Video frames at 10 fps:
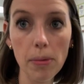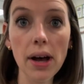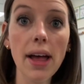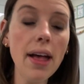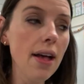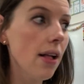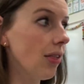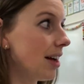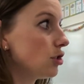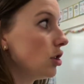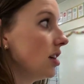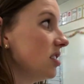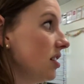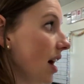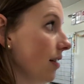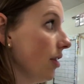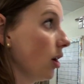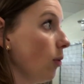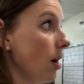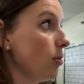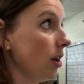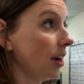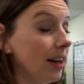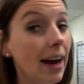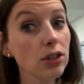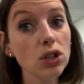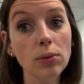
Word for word: but last year I didn't have like a whiteboard I could actually